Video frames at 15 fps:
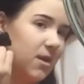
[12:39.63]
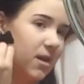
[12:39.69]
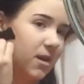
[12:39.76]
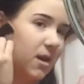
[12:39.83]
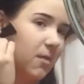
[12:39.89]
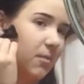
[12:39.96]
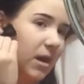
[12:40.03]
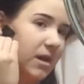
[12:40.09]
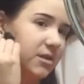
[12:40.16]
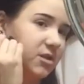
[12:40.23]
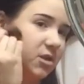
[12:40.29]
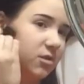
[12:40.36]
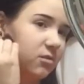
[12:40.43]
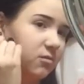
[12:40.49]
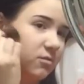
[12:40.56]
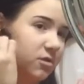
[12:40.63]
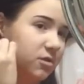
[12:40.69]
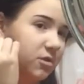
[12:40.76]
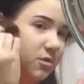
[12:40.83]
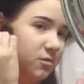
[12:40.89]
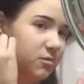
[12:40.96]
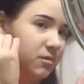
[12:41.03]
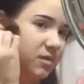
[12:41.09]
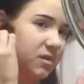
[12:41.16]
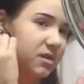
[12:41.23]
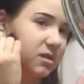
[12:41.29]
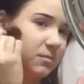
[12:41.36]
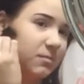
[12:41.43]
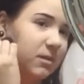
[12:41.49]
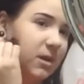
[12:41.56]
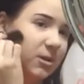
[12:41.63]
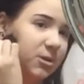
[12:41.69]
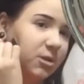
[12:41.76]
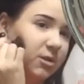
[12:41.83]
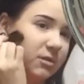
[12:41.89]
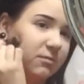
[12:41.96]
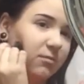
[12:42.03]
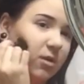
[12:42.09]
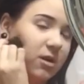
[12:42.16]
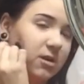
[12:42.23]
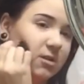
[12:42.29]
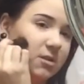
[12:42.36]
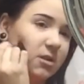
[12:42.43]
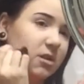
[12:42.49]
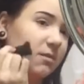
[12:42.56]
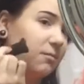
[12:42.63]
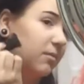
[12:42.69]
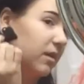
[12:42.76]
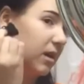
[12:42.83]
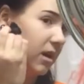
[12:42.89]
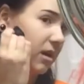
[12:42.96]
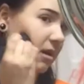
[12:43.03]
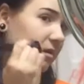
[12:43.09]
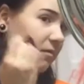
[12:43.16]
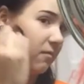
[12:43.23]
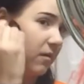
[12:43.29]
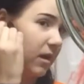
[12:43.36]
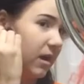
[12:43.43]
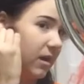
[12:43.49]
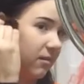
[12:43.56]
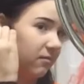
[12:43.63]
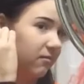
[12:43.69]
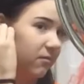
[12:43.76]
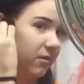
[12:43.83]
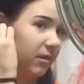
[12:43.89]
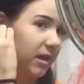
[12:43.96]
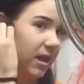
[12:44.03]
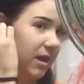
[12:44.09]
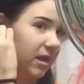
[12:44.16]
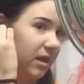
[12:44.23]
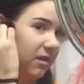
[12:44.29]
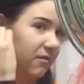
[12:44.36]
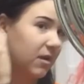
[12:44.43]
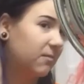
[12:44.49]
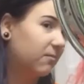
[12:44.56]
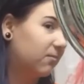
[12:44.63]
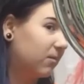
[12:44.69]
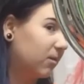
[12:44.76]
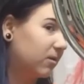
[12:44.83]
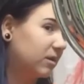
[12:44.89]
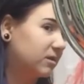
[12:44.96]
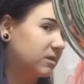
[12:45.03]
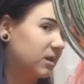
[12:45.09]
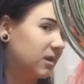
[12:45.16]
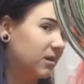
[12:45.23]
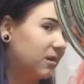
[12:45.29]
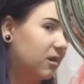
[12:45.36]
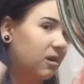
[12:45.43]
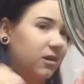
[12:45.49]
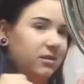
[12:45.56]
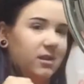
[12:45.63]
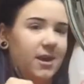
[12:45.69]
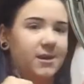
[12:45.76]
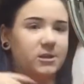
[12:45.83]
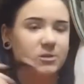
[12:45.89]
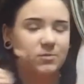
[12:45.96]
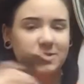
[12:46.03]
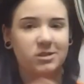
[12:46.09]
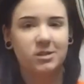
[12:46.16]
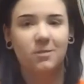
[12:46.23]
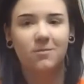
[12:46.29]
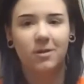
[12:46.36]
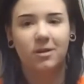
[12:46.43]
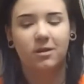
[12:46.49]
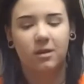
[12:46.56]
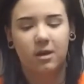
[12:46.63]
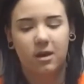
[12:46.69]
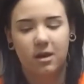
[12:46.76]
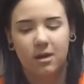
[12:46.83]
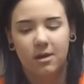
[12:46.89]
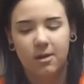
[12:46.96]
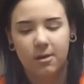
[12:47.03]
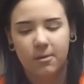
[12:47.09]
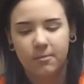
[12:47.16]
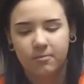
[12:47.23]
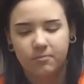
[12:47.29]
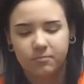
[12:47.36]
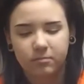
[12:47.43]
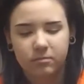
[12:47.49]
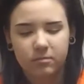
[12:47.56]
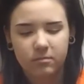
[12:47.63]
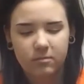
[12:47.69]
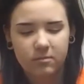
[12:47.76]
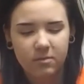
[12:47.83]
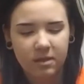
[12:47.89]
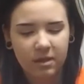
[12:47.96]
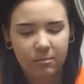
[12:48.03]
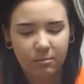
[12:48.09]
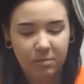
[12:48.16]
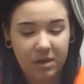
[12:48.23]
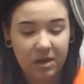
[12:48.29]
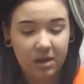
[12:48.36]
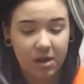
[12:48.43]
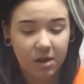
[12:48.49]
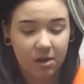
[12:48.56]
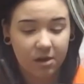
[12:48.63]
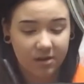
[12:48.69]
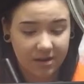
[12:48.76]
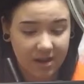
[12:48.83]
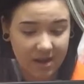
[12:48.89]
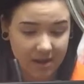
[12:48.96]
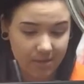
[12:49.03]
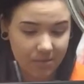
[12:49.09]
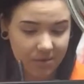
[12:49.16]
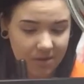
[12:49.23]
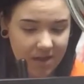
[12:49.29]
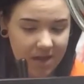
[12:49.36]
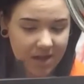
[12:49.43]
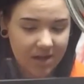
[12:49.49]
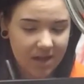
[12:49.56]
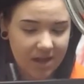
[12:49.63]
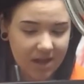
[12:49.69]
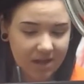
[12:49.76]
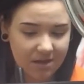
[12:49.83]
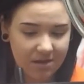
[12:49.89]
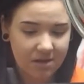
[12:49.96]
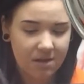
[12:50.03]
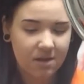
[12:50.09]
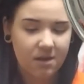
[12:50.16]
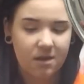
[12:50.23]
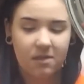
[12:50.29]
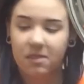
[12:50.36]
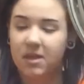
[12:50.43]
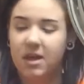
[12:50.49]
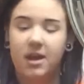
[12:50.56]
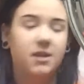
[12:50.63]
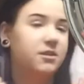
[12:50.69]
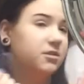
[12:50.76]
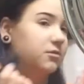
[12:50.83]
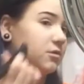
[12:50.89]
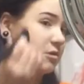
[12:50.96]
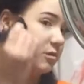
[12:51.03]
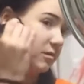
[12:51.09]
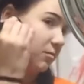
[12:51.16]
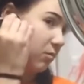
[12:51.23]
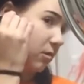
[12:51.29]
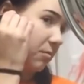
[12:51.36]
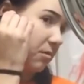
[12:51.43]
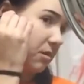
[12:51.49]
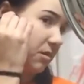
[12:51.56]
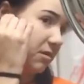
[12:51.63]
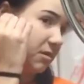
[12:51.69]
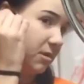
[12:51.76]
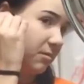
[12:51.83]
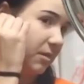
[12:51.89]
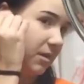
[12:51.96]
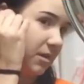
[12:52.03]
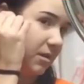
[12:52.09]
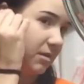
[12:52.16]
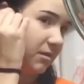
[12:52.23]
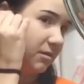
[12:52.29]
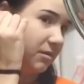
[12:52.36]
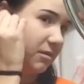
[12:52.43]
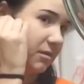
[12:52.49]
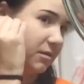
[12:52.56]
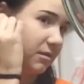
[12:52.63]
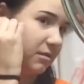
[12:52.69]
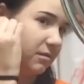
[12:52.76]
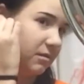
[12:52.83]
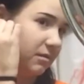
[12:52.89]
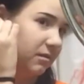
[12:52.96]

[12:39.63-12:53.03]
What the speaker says: makeup, I don't use this much bronzer, but if I'm focusing on like specifically being on camera that day, then I do use more bronzer because